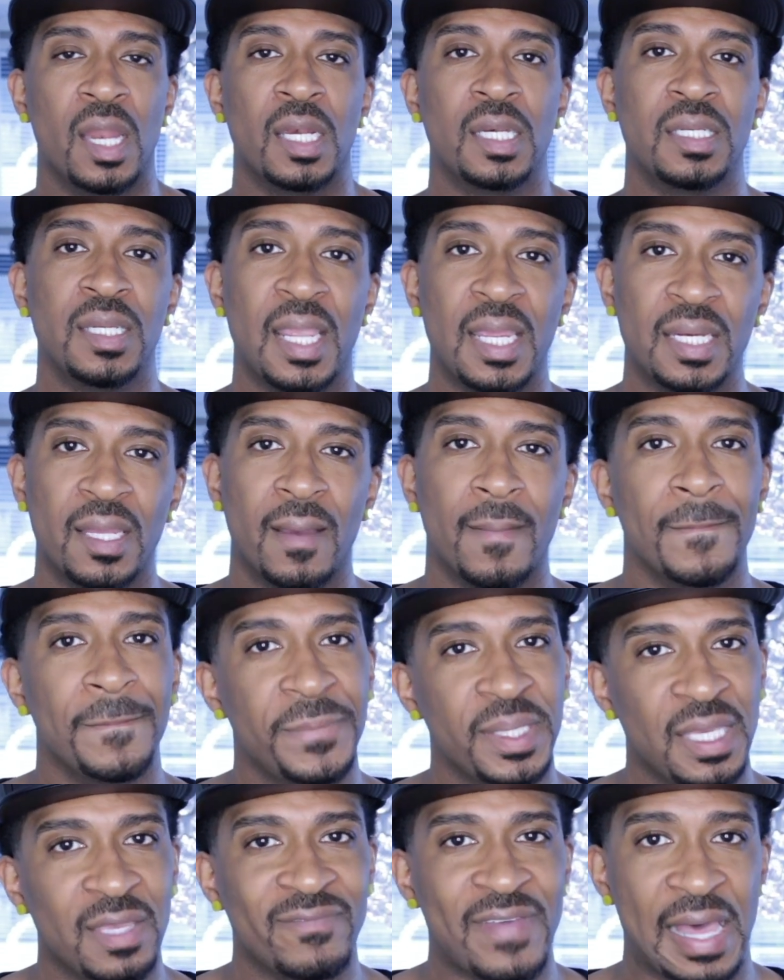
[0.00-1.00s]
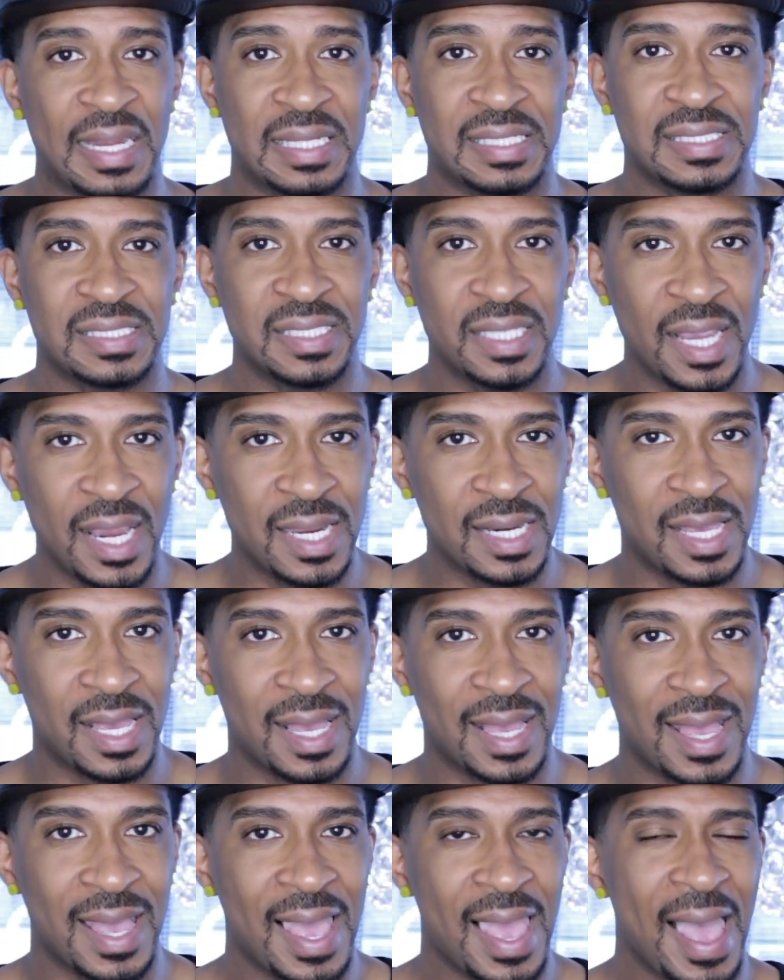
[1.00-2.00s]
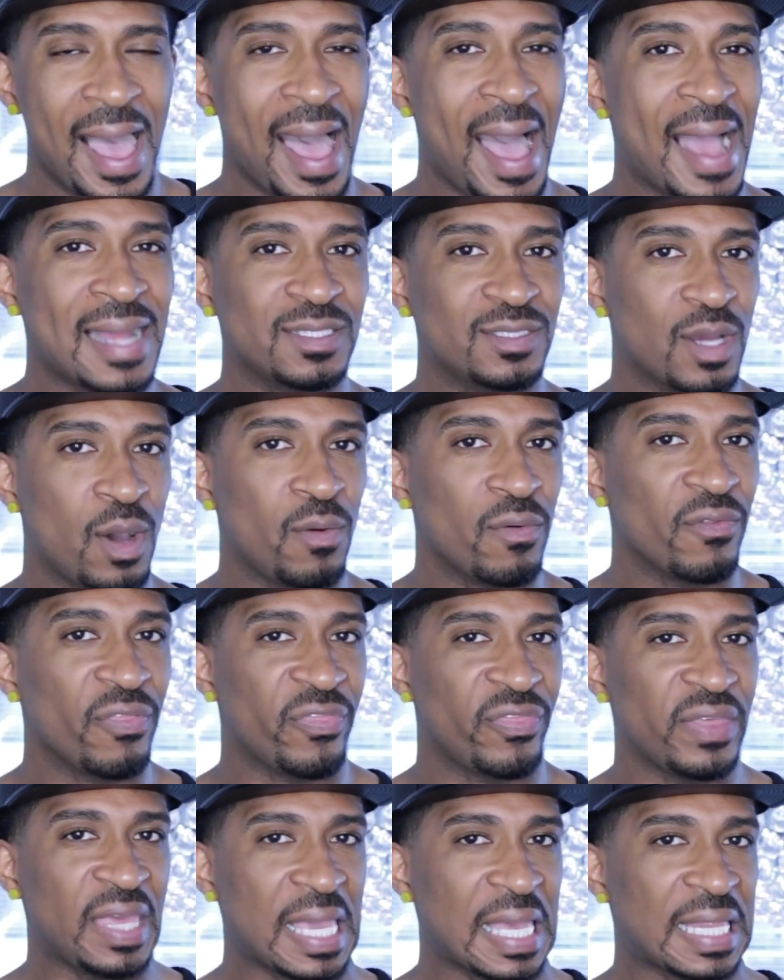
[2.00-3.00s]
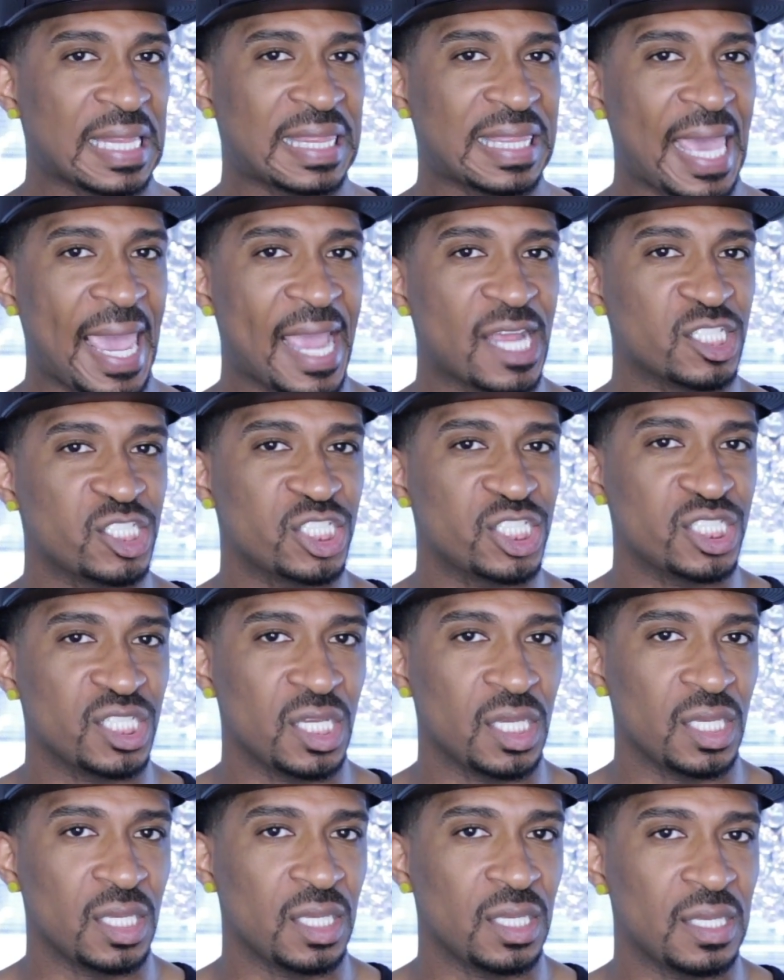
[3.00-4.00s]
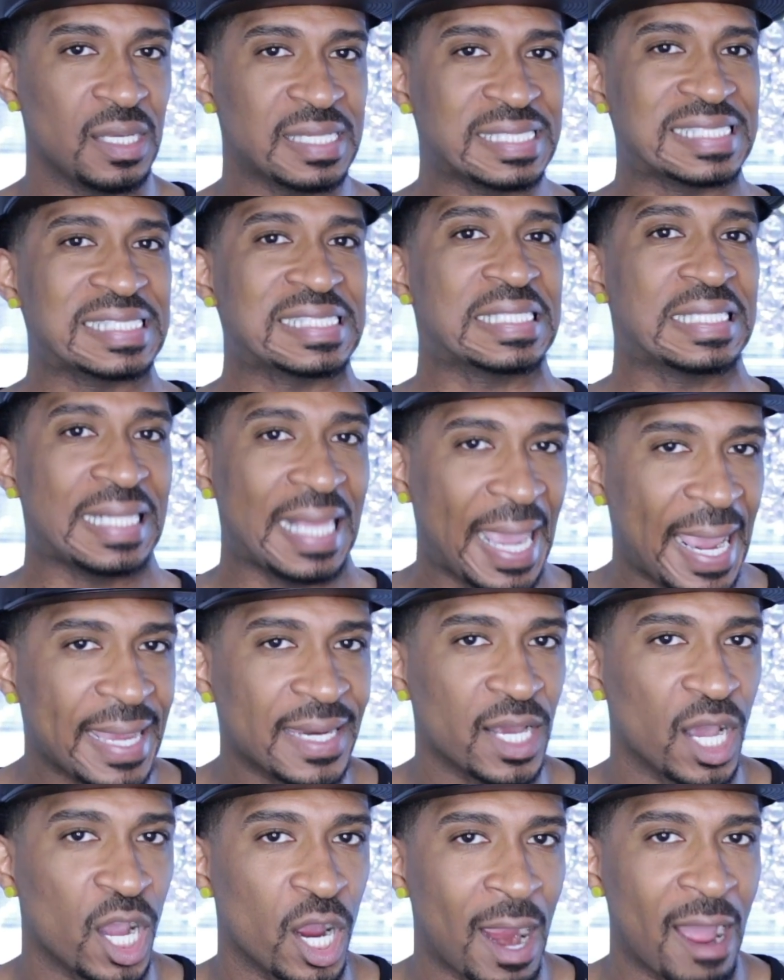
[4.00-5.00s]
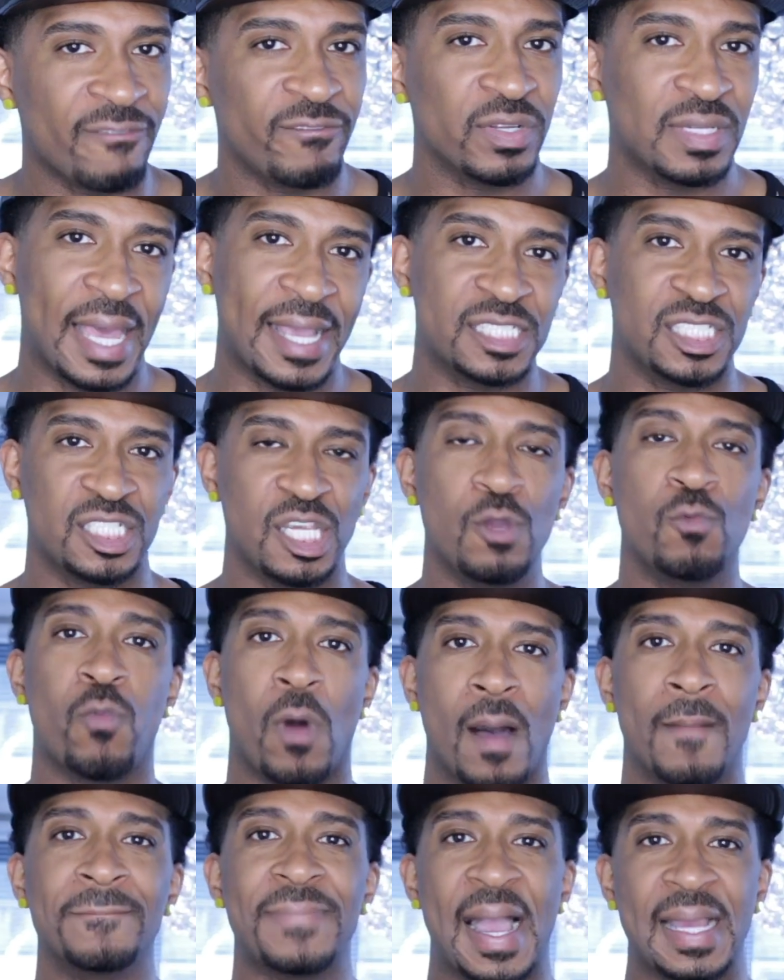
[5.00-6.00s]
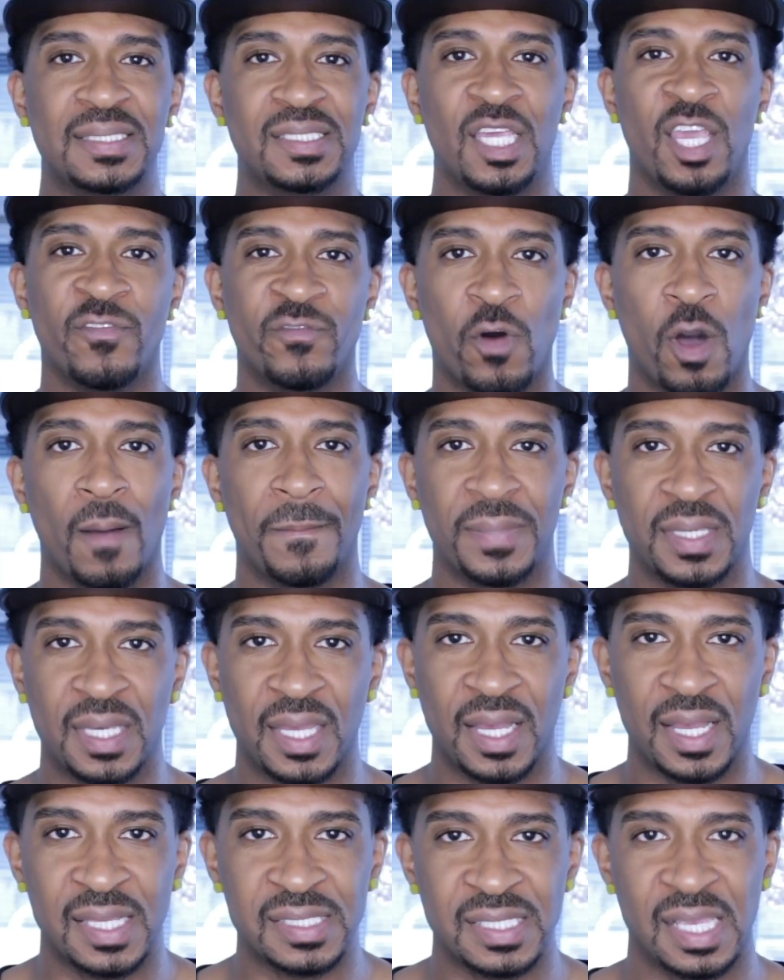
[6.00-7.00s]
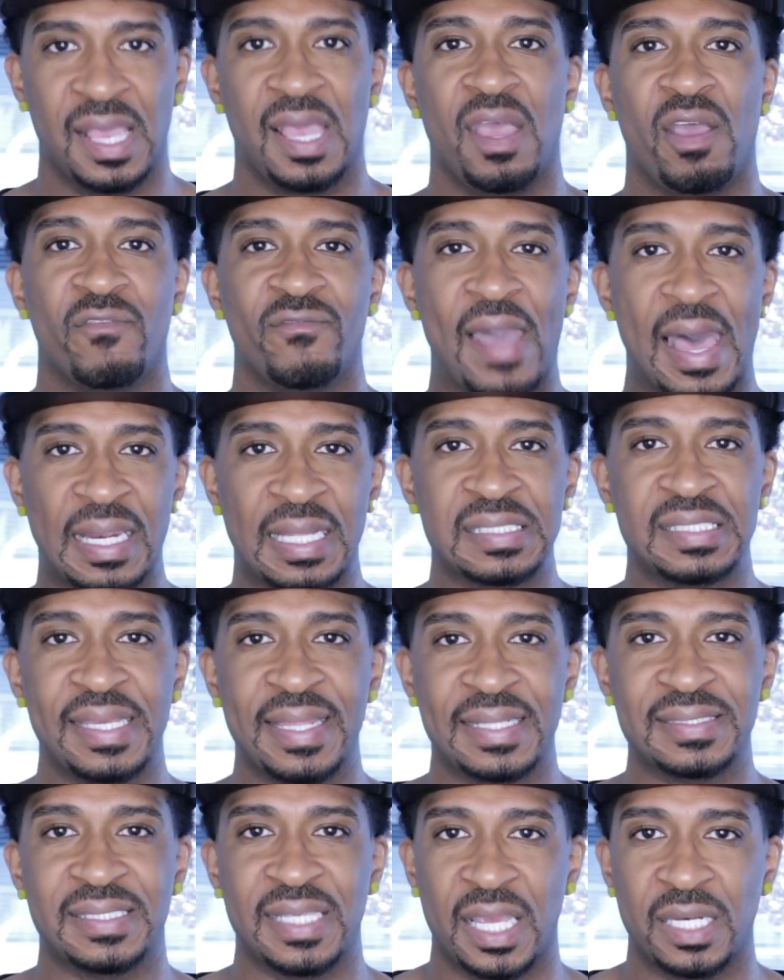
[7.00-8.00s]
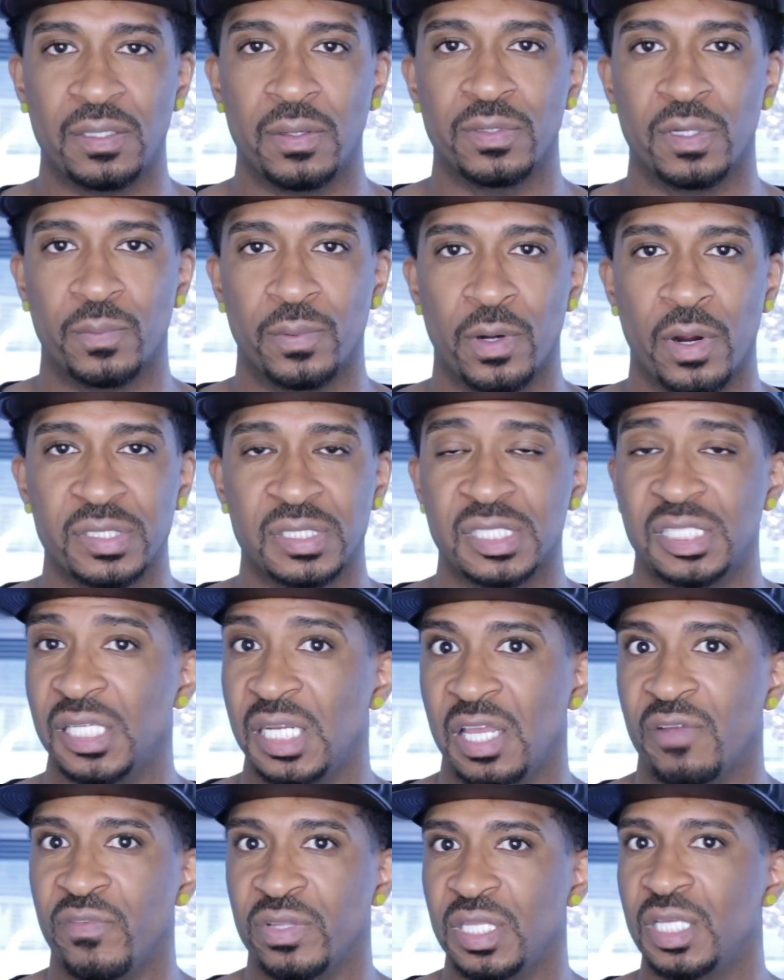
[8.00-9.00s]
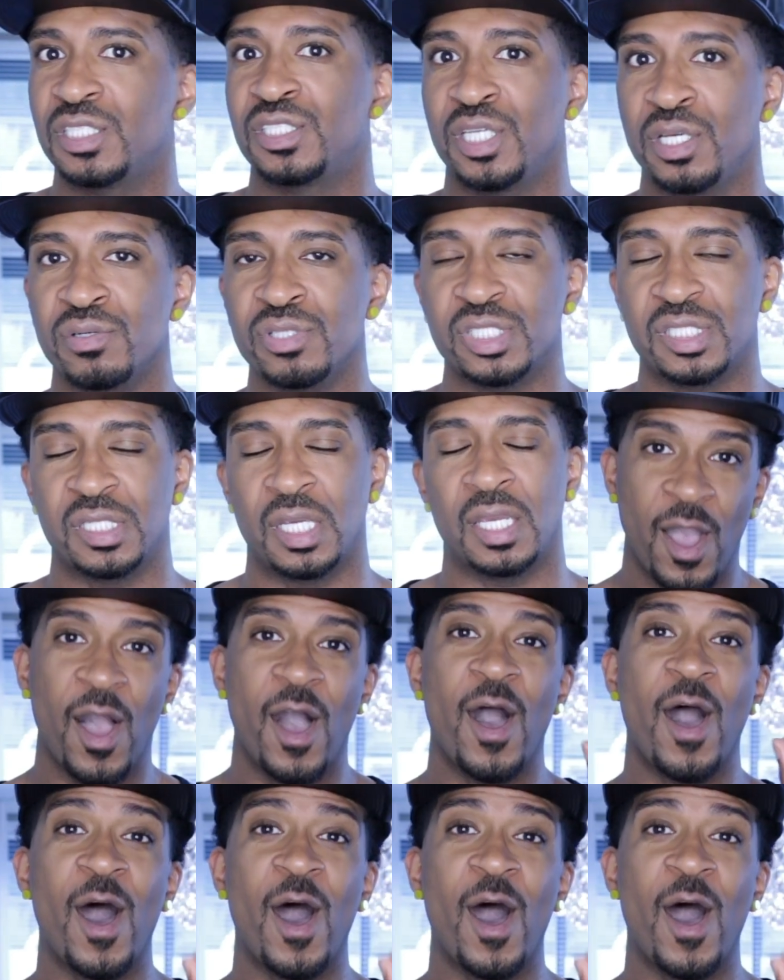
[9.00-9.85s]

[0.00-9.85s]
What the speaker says: Nina beat Valentina. I don't think that she slayed her. I feel like she won by default because Valentina didn't know the words and she didn't really do shit.